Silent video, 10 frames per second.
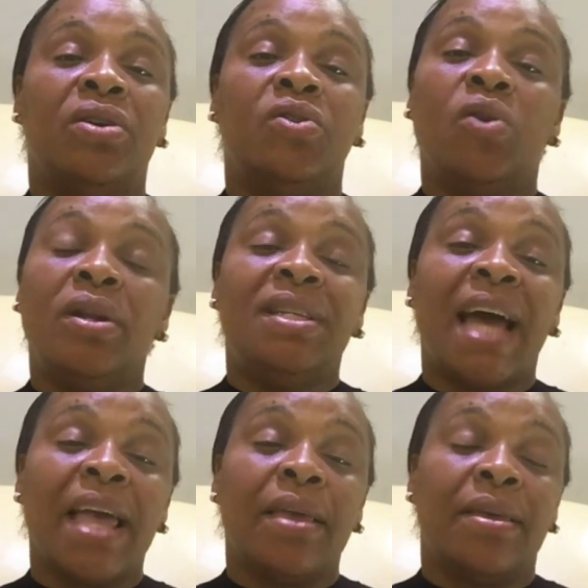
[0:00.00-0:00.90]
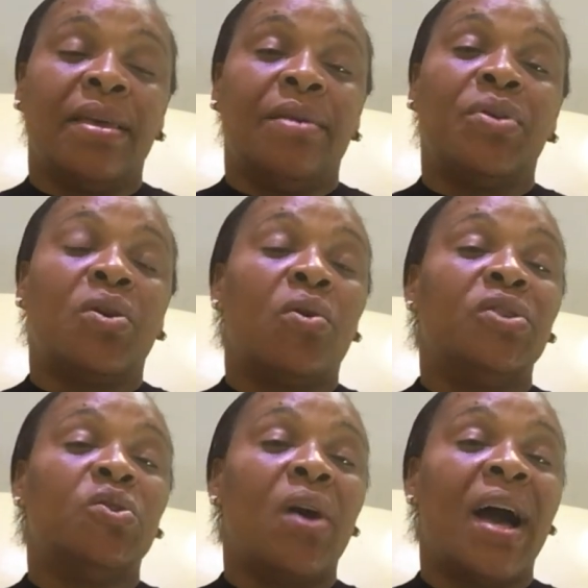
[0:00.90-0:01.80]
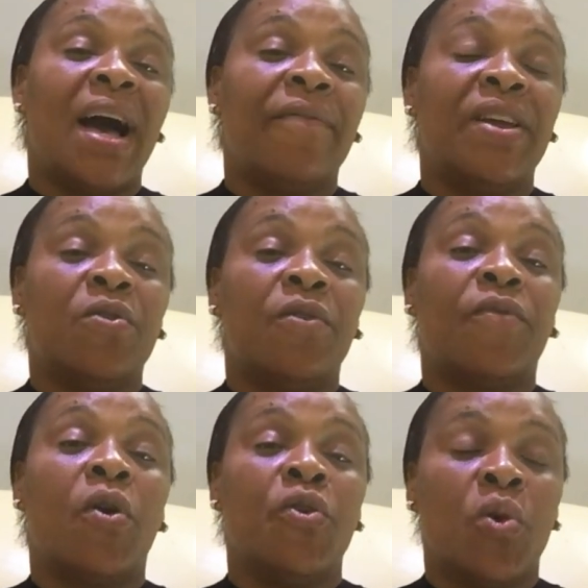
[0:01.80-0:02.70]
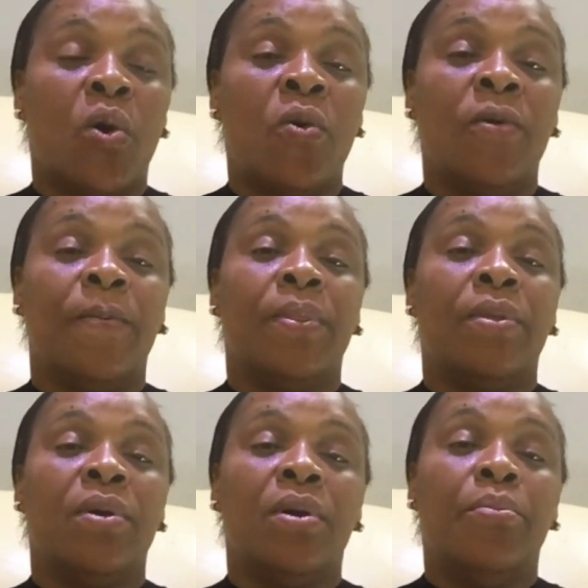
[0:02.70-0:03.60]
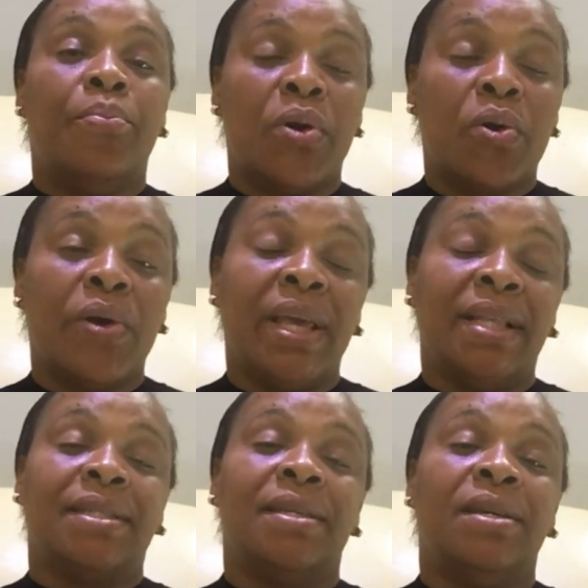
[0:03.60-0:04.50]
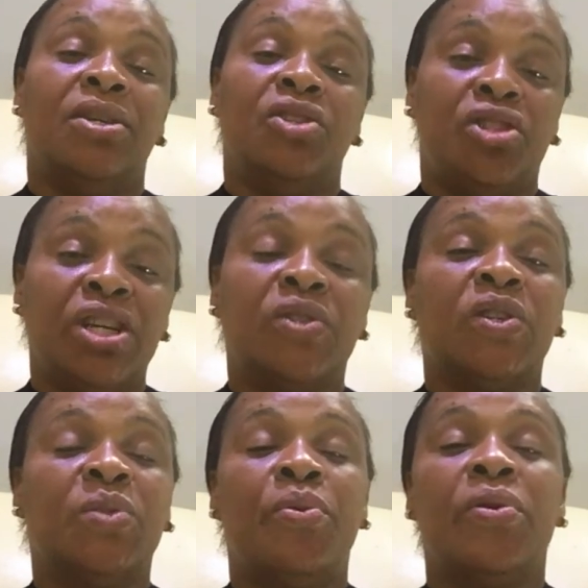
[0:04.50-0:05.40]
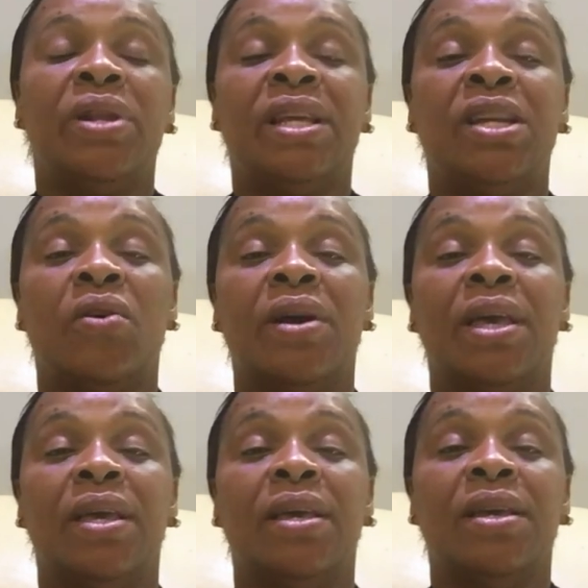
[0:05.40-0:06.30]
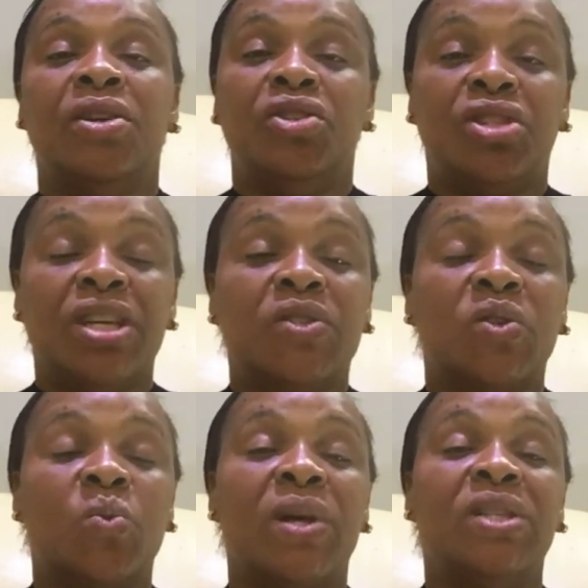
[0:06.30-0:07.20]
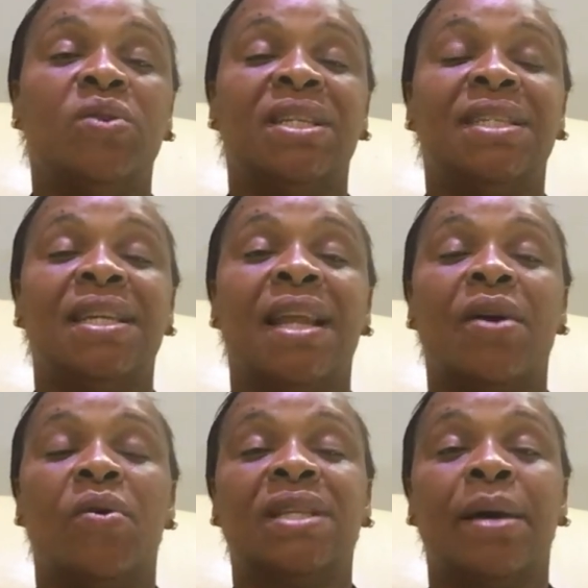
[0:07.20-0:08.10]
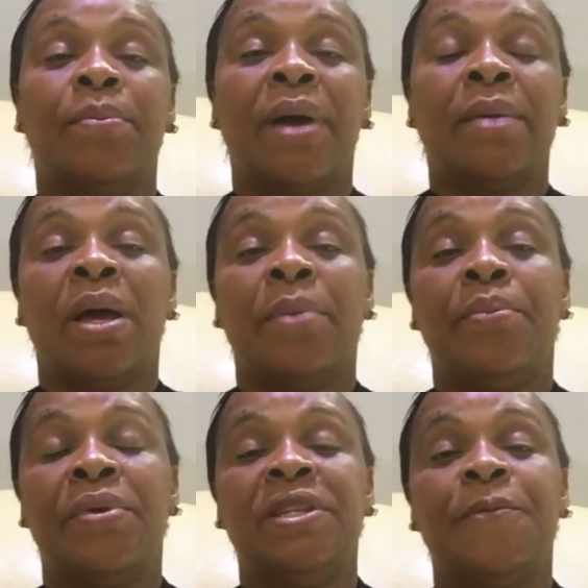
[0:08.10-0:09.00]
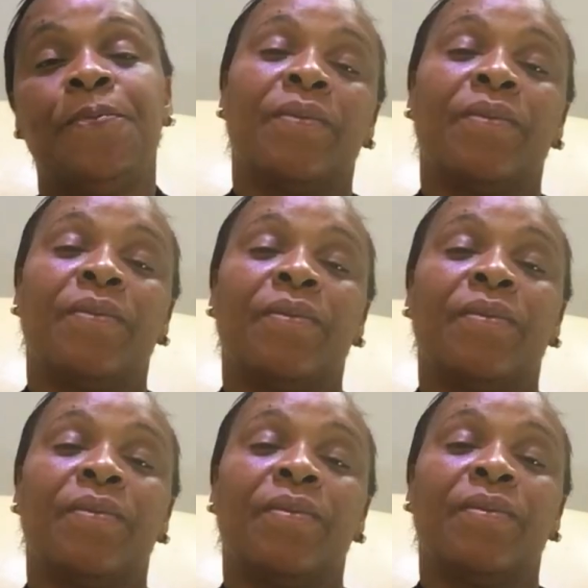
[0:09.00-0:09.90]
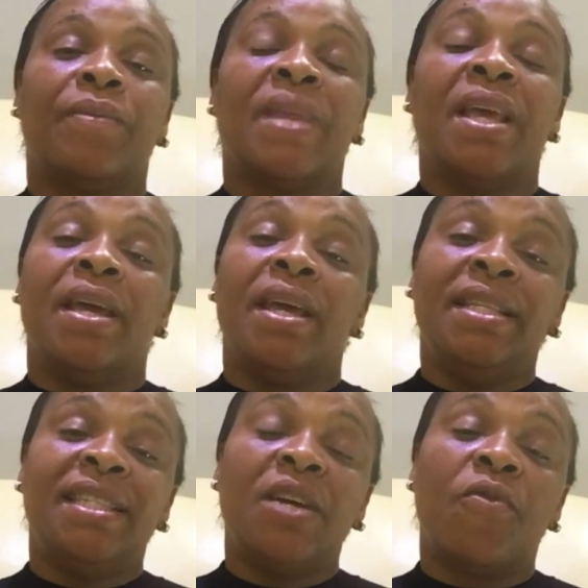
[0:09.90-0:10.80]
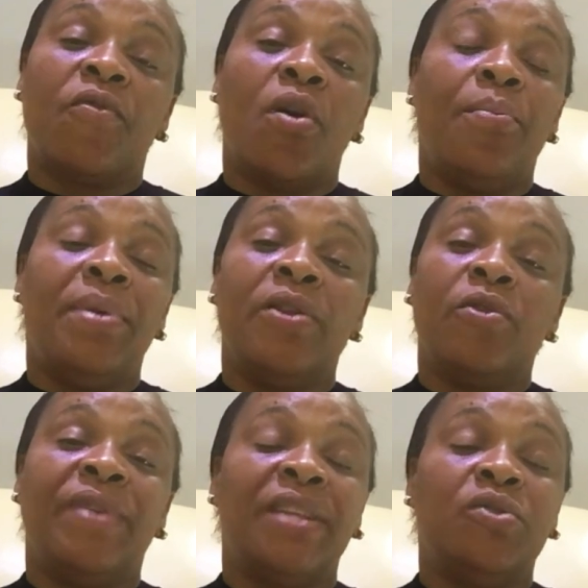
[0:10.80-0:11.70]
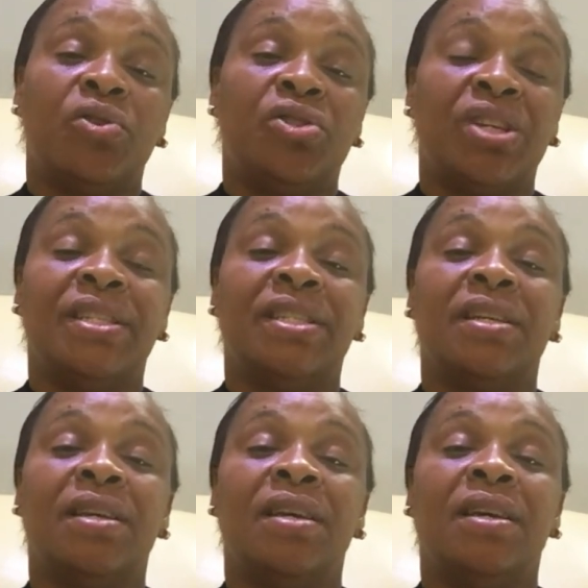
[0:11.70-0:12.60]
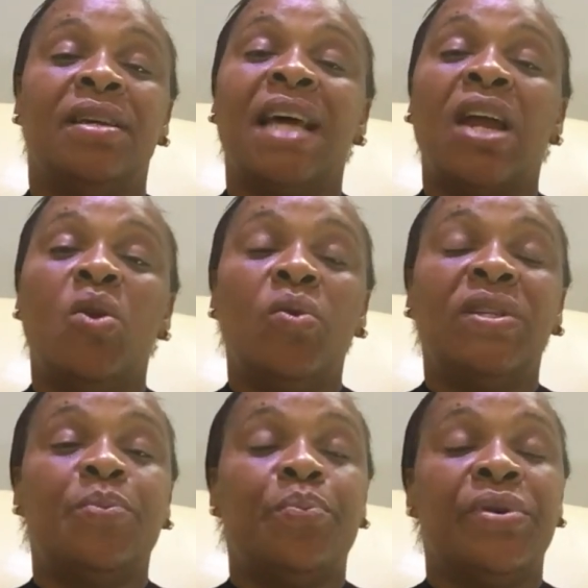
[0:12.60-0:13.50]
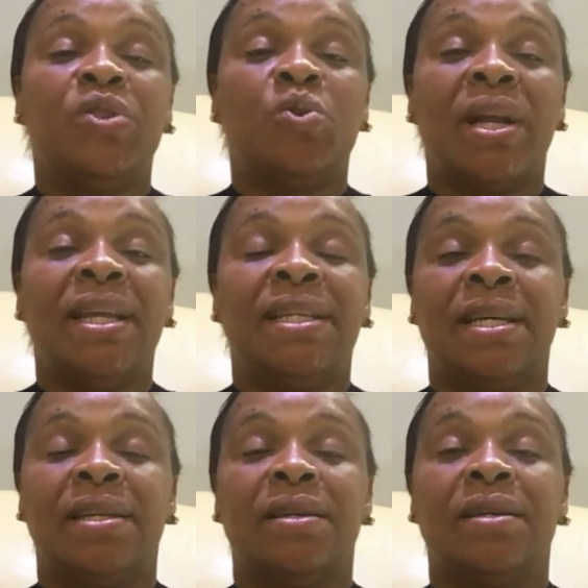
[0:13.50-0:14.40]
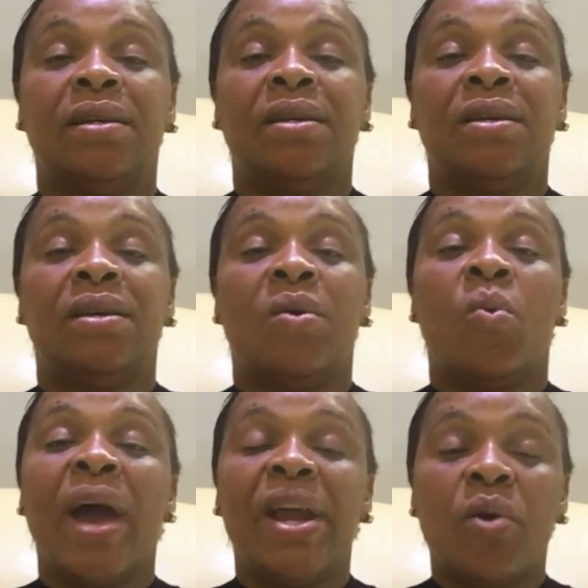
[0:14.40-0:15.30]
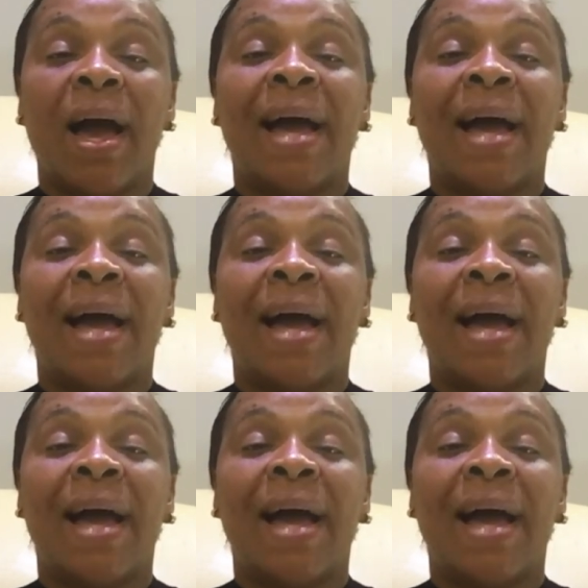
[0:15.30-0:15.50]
Don't die because you don't have enough on your own. Borrow it. Jesus borrowed the donkey. Jesus went to the synagogues and preached. Instead of complaining of that your church that looks spiritually dead, why not